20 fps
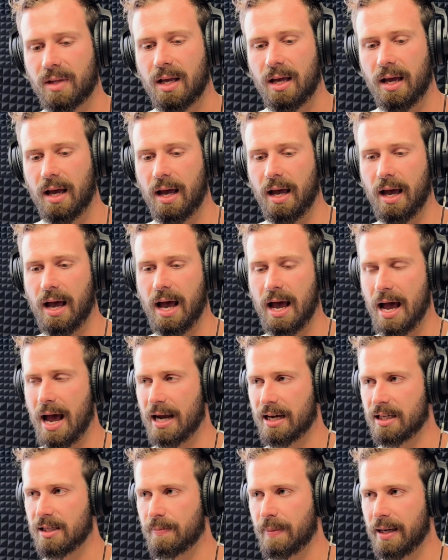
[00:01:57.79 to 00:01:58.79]

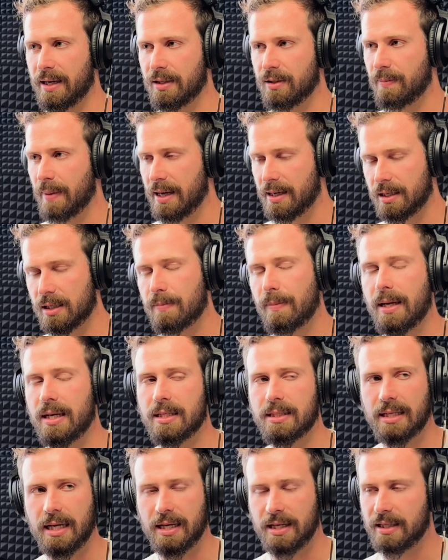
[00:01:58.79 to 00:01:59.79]
hackerspace, makerspace
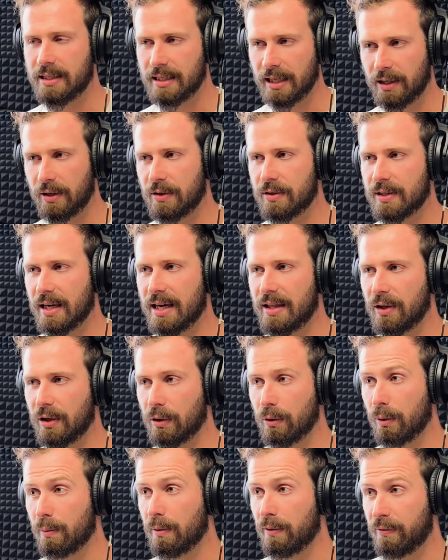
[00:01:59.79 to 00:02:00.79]
down in San Jose that a
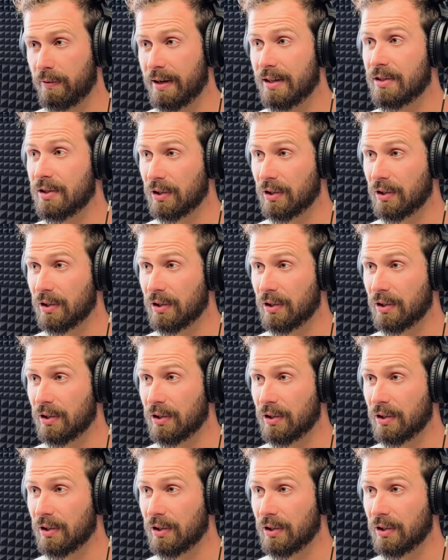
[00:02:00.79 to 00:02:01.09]
group of friends,